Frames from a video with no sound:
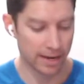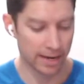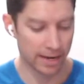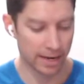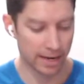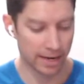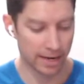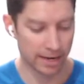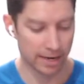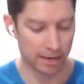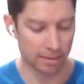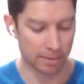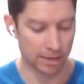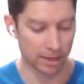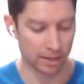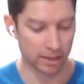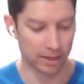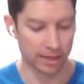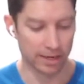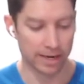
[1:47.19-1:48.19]
and I'm going
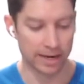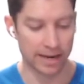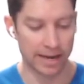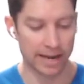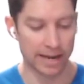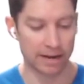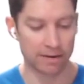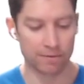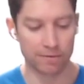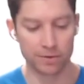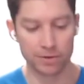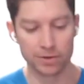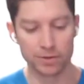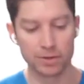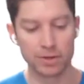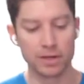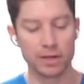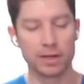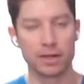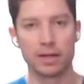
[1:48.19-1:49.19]
to click on Add
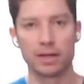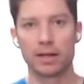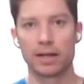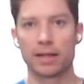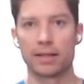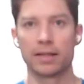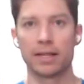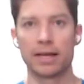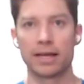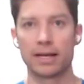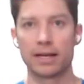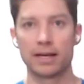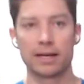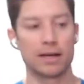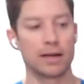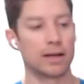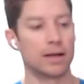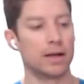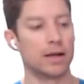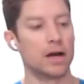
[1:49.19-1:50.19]
Food, and
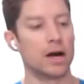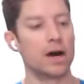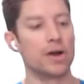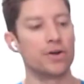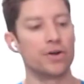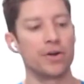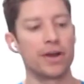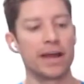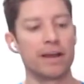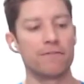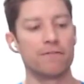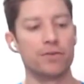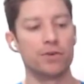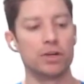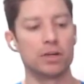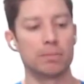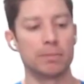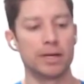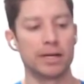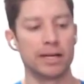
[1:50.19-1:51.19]
then under Add Food,
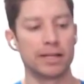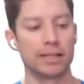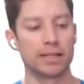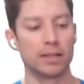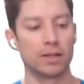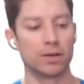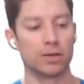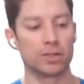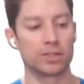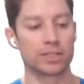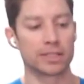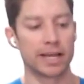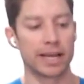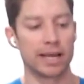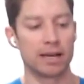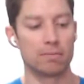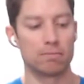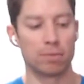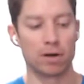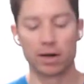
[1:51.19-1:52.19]
I'm going to hit the little
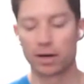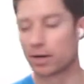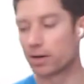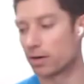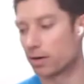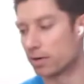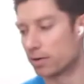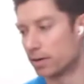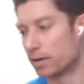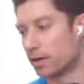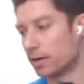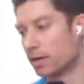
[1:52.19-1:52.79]
scan barcode,